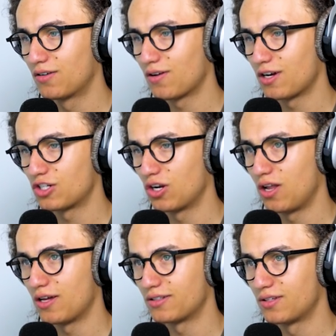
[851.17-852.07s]
crush a
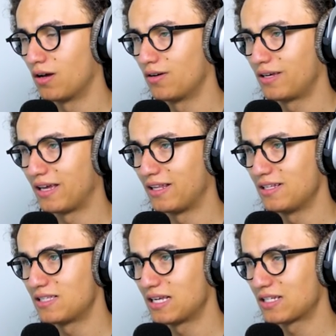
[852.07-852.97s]
lot. Okay,
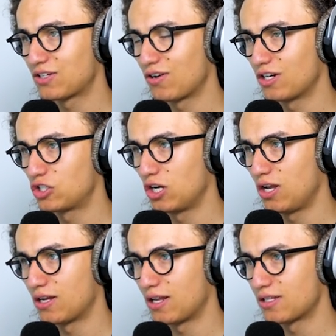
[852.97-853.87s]
these things crush a
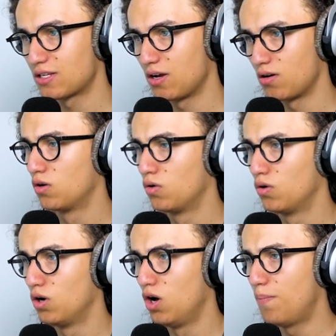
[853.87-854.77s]
lot. Let's go.
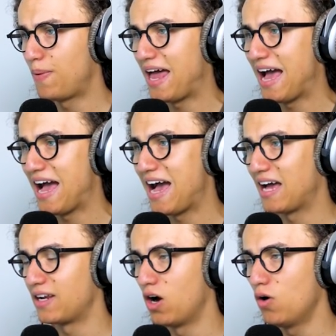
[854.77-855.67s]

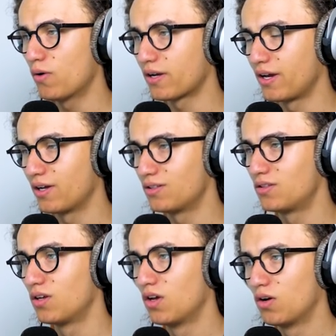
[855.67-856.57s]
Hoopla! No, we're good.
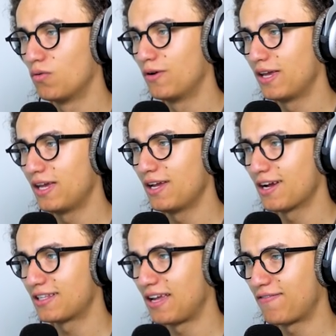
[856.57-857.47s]
We
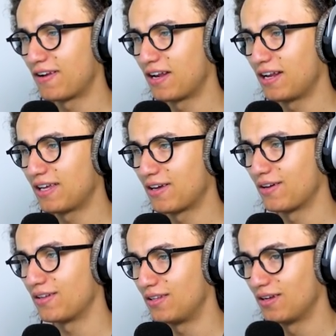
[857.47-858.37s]
are definitely
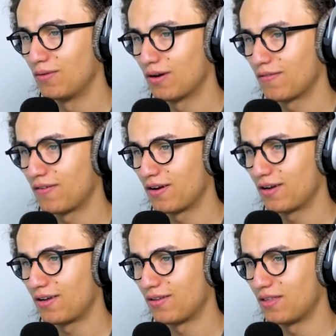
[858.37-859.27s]
good. We're
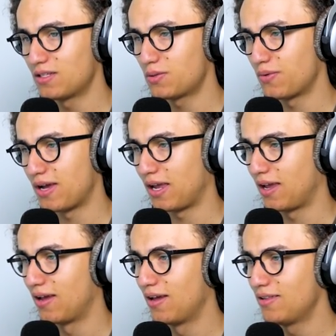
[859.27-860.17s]
very good. This way.
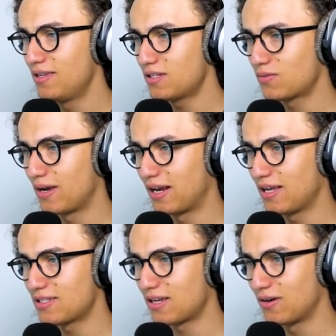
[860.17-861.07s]
This way.
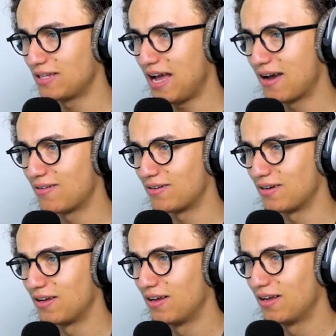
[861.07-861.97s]
Let's go
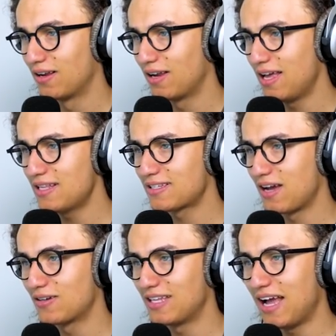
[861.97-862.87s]
down. Let's
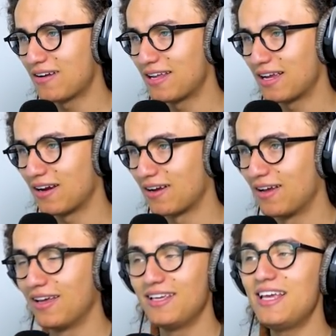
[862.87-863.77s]
go down here.
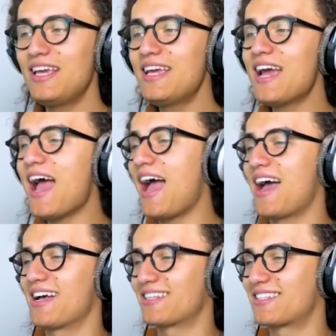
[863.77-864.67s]

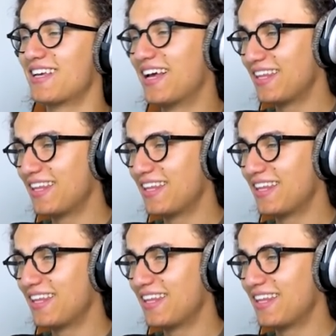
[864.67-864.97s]
Yes!